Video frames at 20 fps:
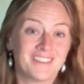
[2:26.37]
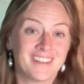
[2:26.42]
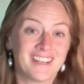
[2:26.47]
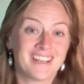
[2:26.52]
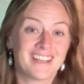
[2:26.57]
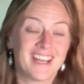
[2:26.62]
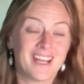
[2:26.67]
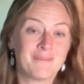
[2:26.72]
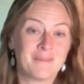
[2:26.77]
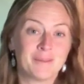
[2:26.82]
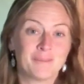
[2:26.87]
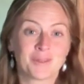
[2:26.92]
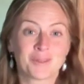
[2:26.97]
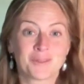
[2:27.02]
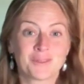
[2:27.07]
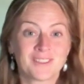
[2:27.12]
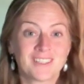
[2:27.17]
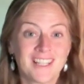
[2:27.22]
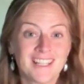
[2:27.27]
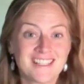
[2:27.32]
I guide people
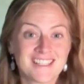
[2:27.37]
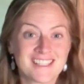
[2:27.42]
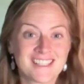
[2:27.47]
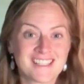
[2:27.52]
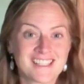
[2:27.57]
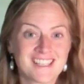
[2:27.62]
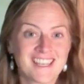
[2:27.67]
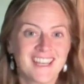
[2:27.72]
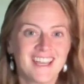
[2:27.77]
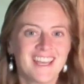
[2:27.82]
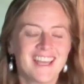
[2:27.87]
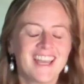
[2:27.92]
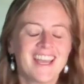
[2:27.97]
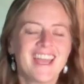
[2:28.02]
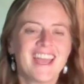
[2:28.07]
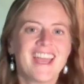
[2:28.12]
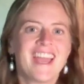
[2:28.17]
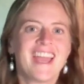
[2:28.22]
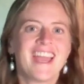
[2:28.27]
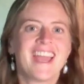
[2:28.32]
through cleanses.
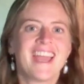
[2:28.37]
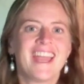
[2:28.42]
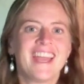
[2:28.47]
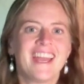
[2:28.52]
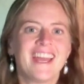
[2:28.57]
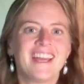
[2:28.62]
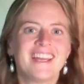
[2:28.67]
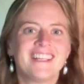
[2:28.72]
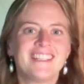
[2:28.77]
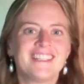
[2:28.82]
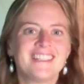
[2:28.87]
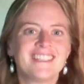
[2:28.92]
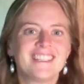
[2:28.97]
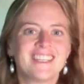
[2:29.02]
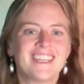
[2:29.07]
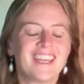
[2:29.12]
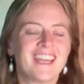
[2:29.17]
And